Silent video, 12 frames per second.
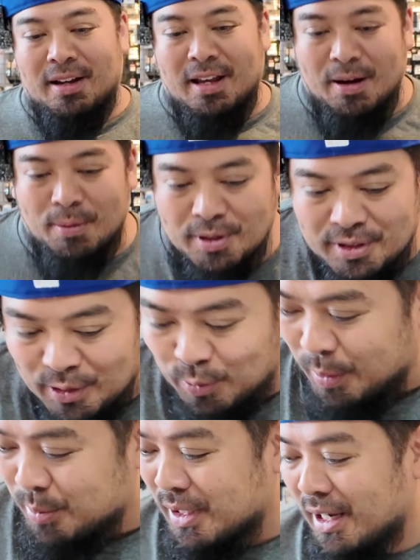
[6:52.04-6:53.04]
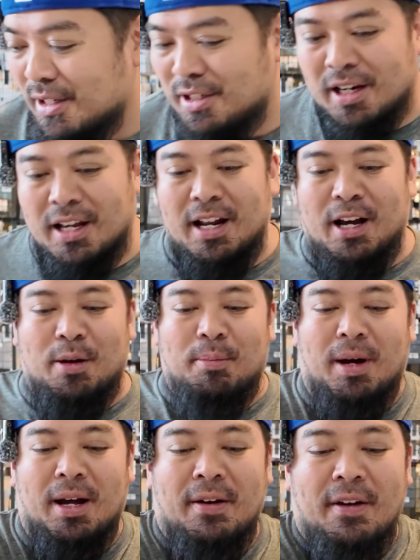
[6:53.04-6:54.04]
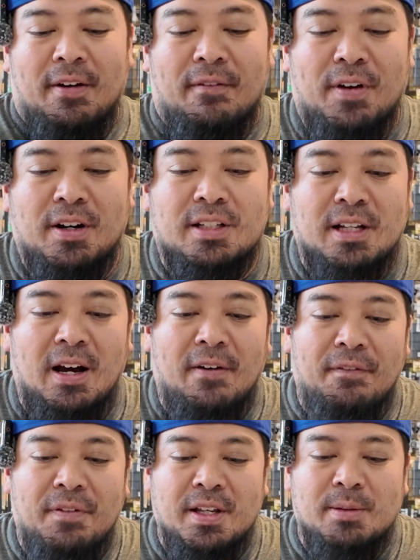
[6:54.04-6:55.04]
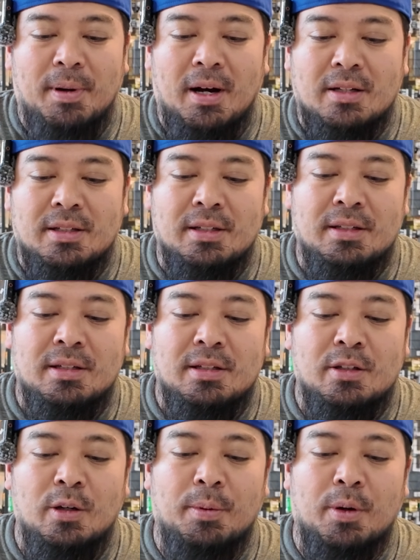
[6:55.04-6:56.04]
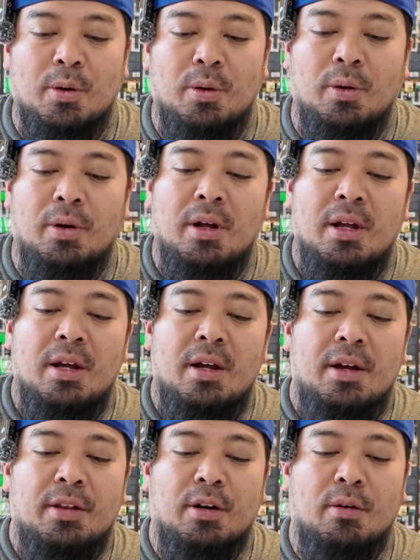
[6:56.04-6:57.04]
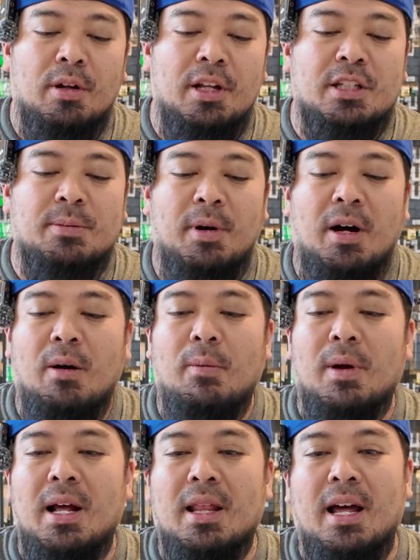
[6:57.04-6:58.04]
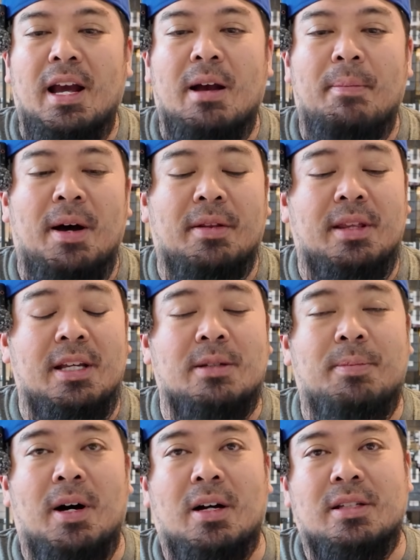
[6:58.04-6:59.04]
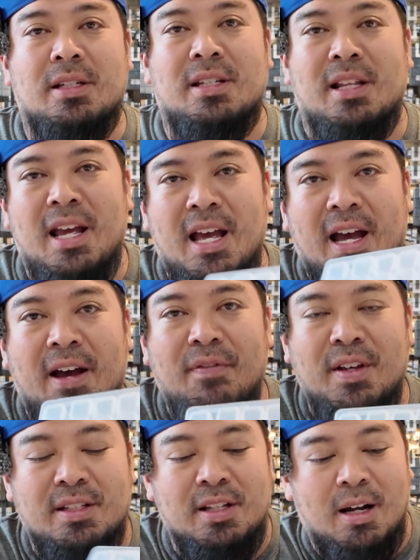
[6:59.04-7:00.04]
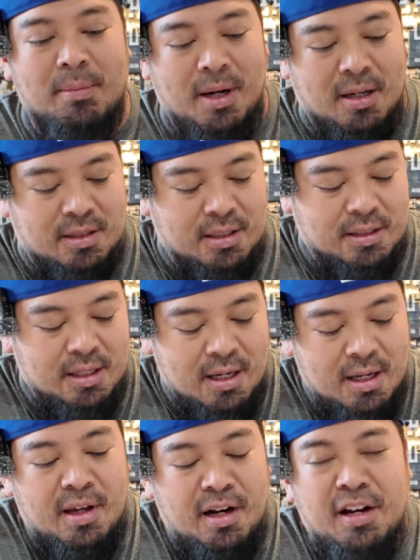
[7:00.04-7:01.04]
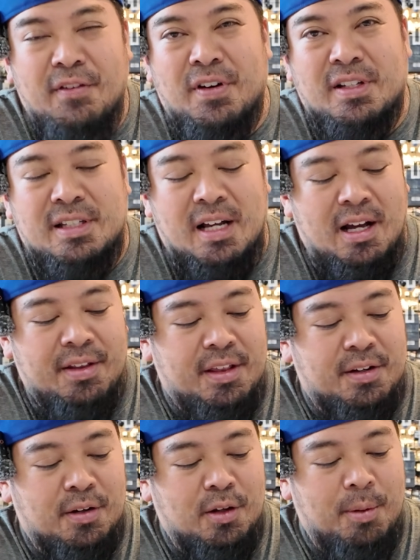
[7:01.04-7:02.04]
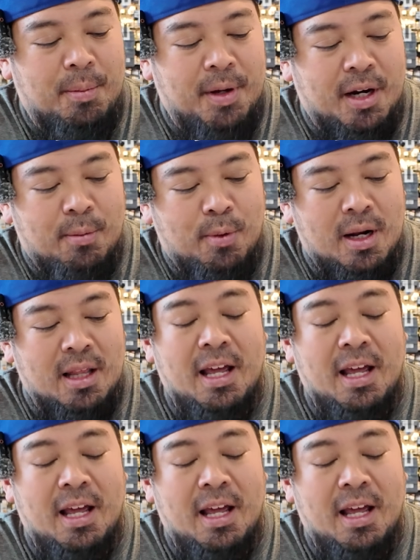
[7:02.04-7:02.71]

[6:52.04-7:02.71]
CowRC's website and check it out. But first off, these boxes, super cool. They're really small. What I like about these boxes, and they have these dot boxes in a different style that they're a little bit bigger. What I